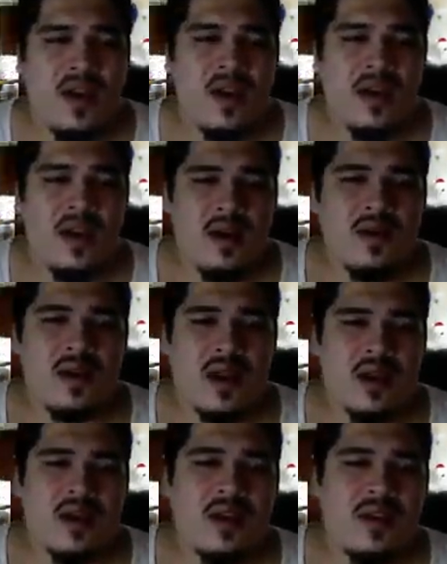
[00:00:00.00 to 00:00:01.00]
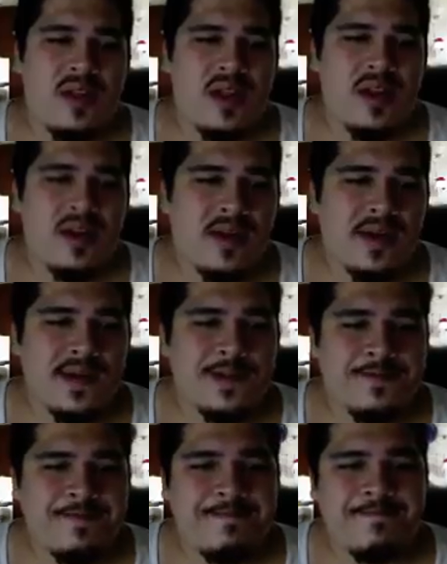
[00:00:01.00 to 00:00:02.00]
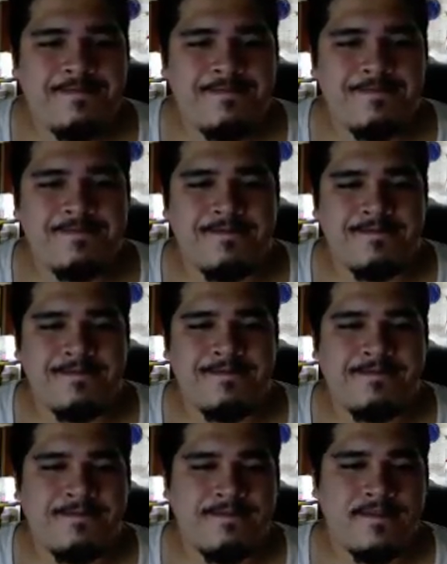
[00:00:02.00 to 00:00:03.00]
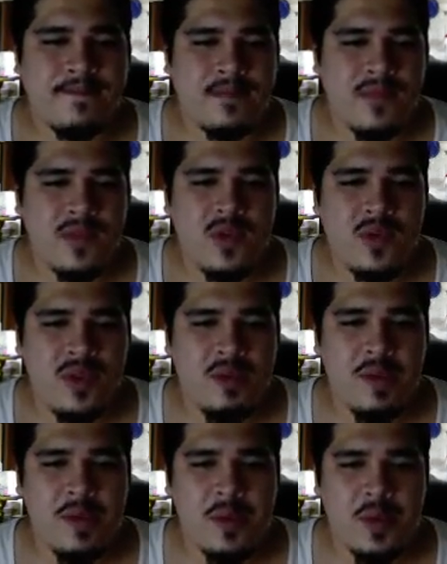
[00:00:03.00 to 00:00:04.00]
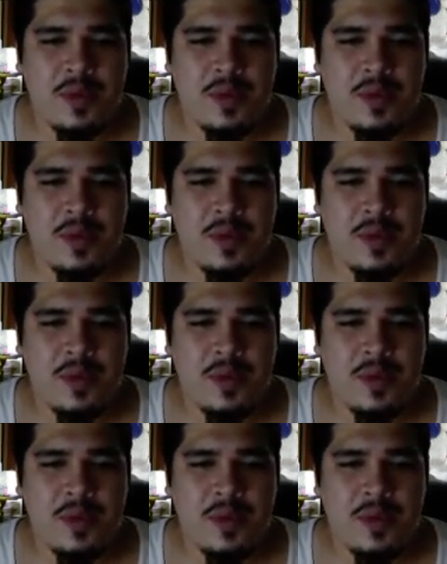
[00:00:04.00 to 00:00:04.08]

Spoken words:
Okay, and then, what do you think? Maybe we put